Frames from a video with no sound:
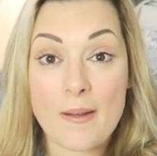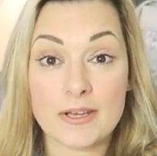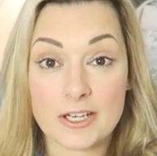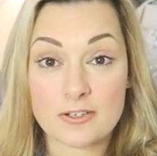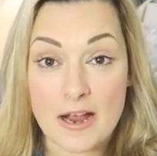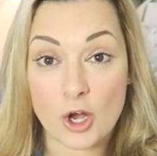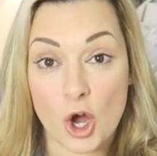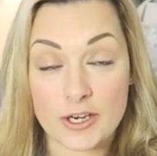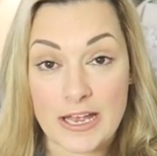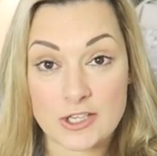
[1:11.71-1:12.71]
i'm gonna crack
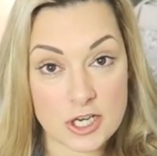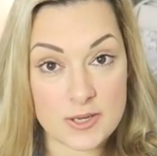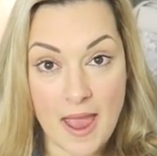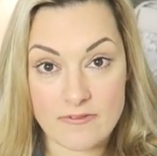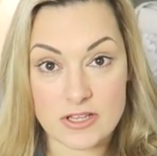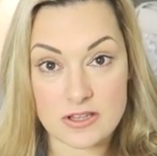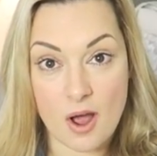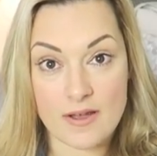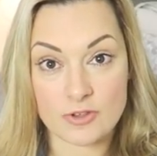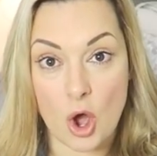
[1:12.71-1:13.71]
on and show you everything
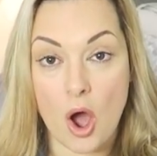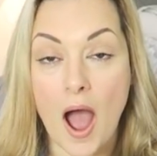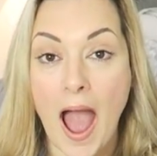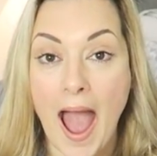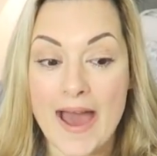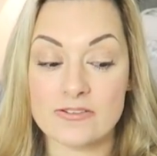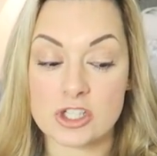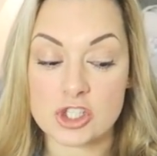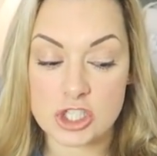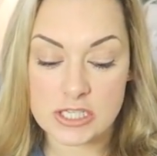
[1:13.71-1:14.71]
that i've got
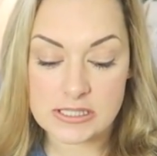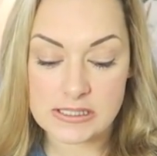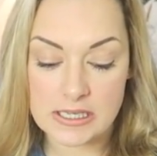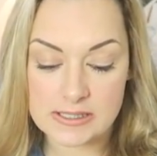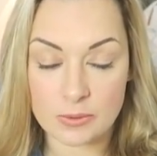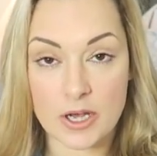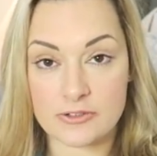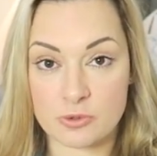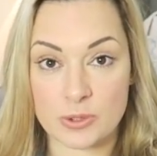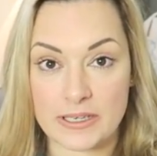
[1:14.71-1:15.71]
and just as a
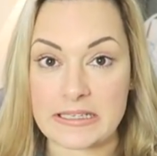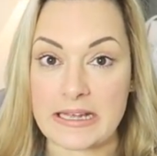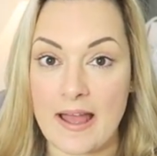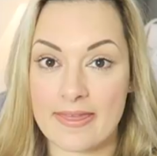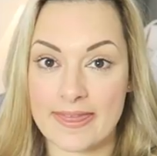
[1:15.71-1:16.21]
word of warning